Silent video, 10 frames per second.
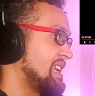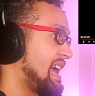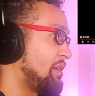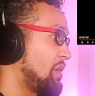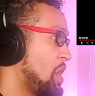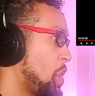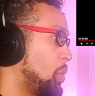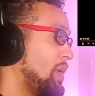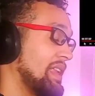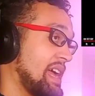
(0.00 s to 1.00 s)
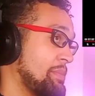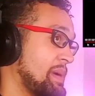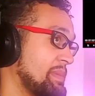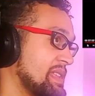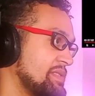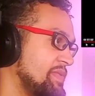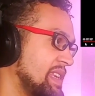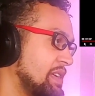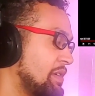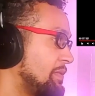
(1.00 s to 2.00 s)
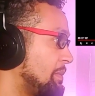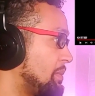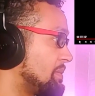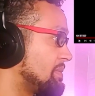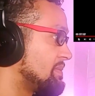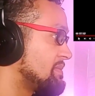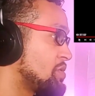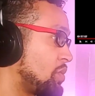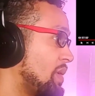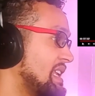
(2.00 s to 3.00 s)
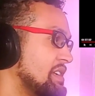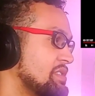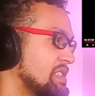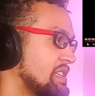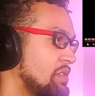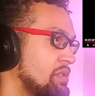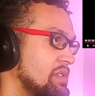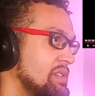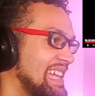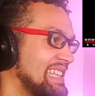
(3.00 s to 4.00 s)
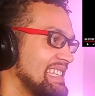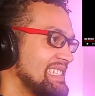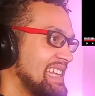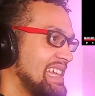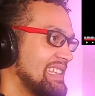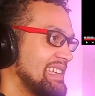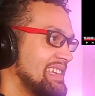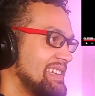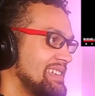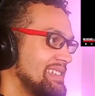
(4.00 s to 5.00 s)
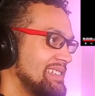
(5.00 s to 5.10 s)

how well I remember this video from 20 years ago. That's not the uh,